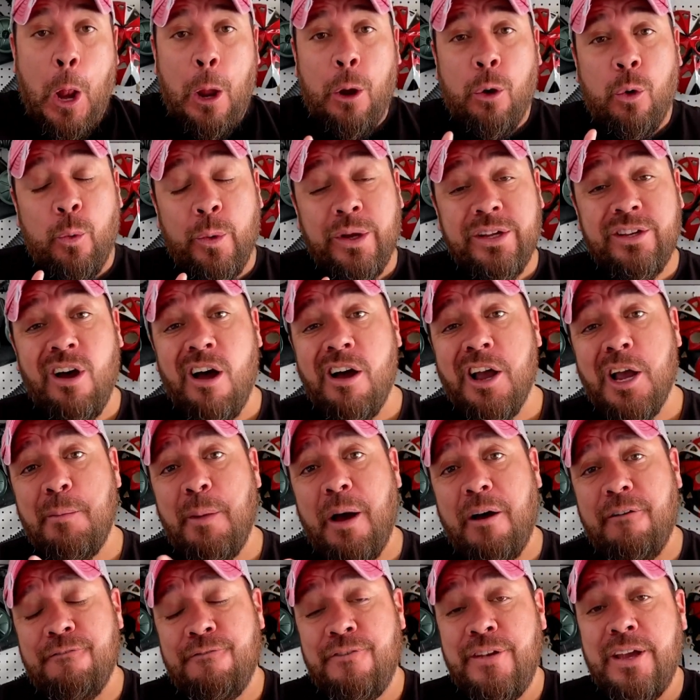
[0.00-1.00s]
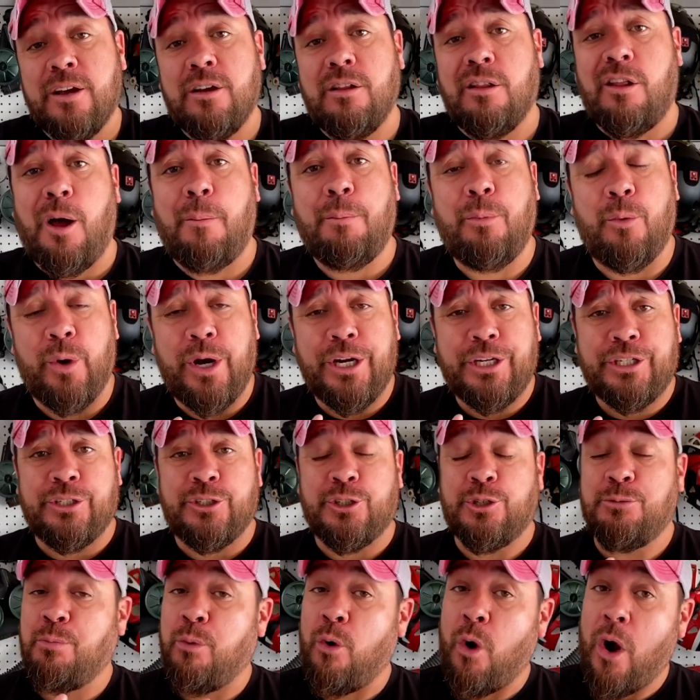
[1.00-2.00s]
When we talk about vehicle
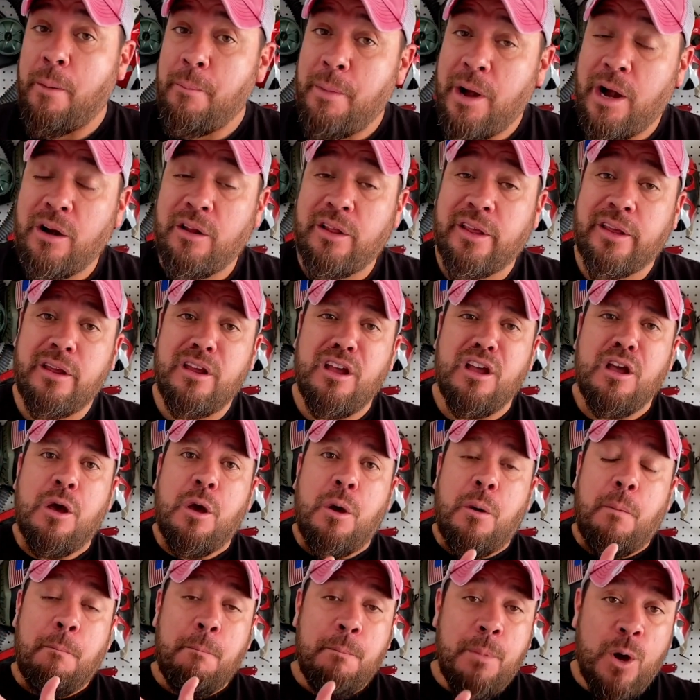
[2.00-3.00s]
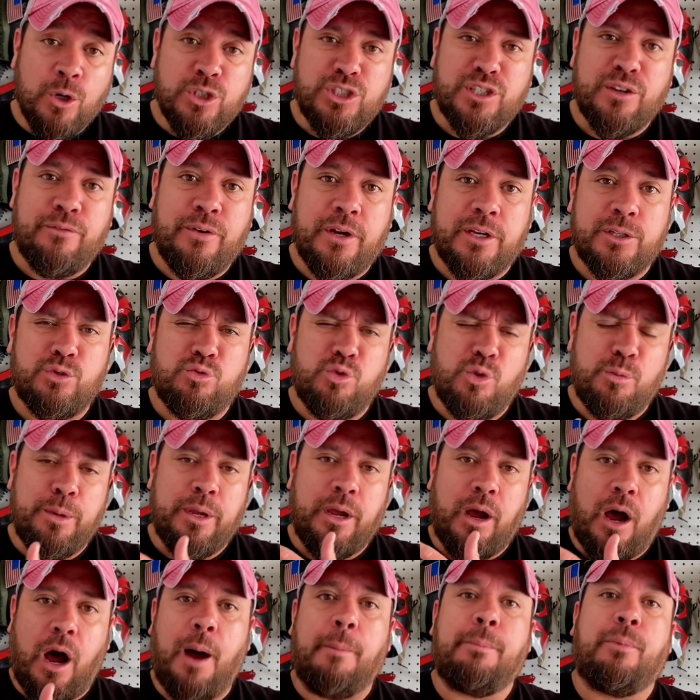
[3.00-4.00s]
operations, primarily most of us will be
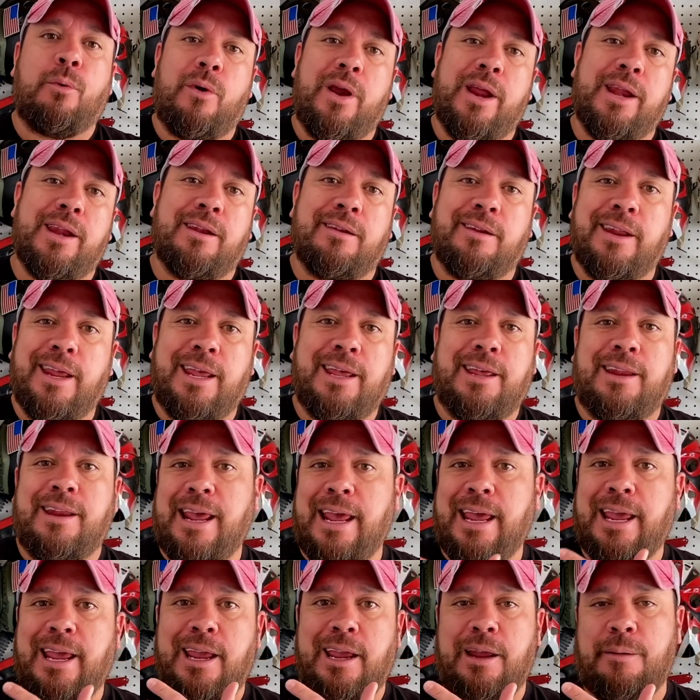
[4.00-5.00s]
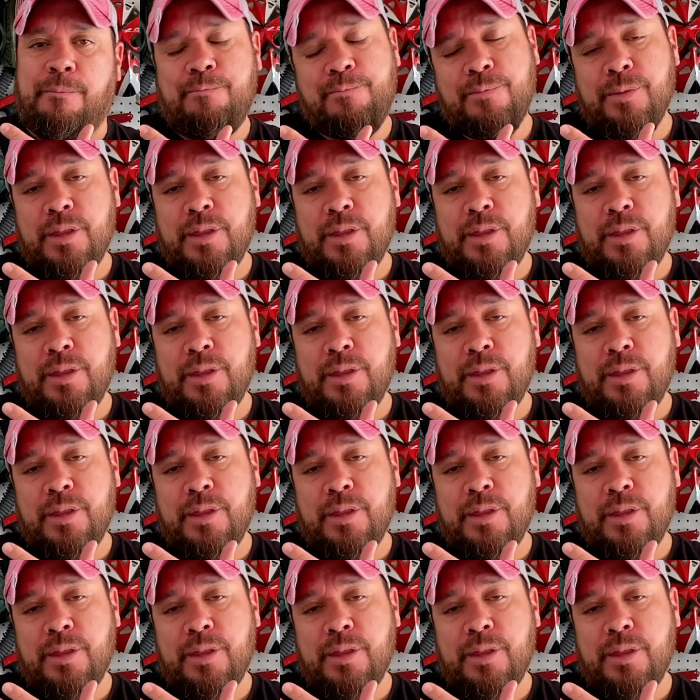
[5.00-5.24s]
operating in a